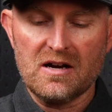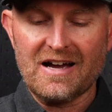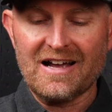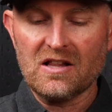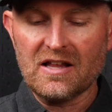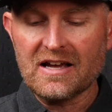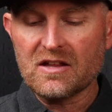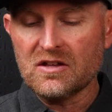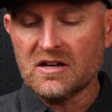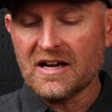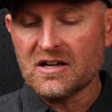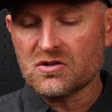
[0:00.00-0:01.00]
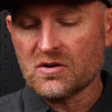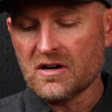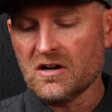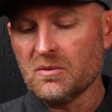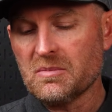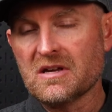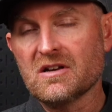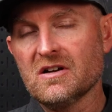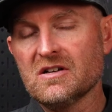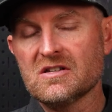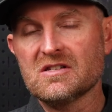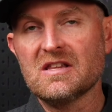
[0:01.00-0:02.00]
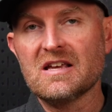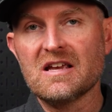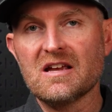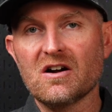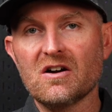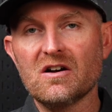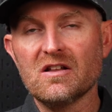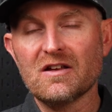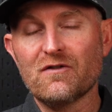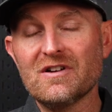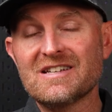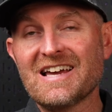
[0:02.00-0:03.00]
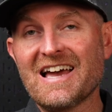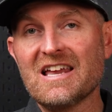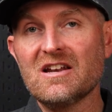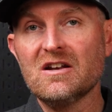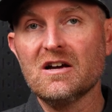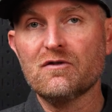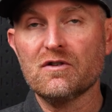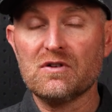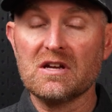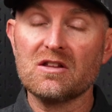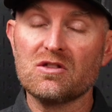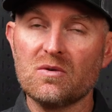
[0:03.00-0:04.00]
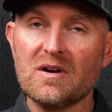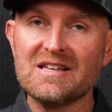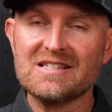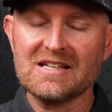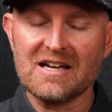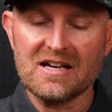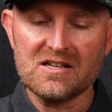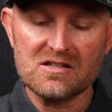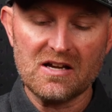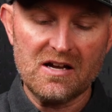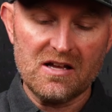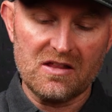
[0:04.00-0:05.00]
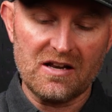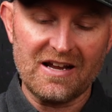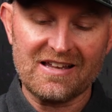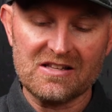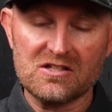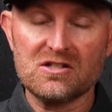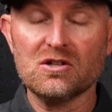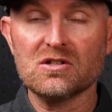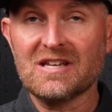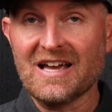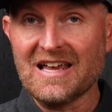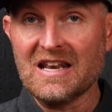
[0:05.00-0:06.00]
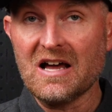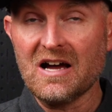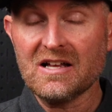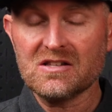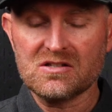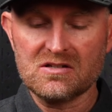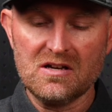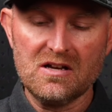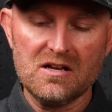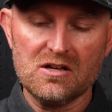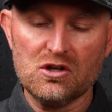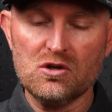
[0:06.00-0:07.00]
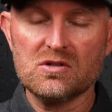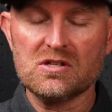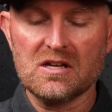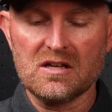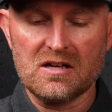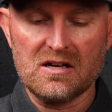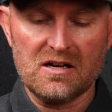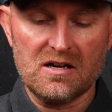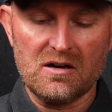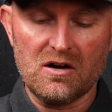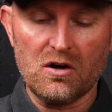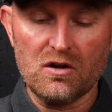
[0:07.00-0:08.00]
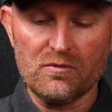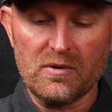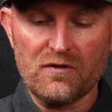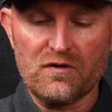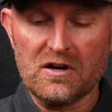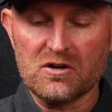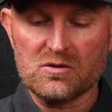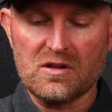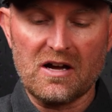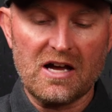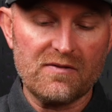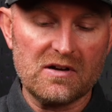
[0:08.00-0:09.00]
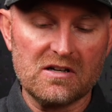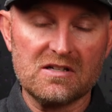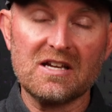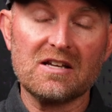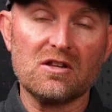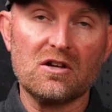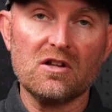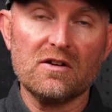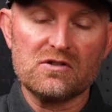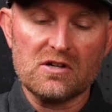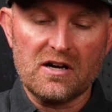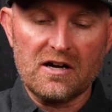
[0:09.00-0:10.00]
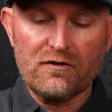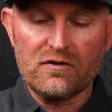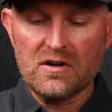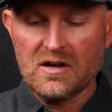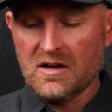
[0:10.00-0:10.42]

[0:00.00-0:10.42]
I like the nitrile because they fit tight enough if you get the right size that I can still tie knots using all of my fingers without having to take the gloves off.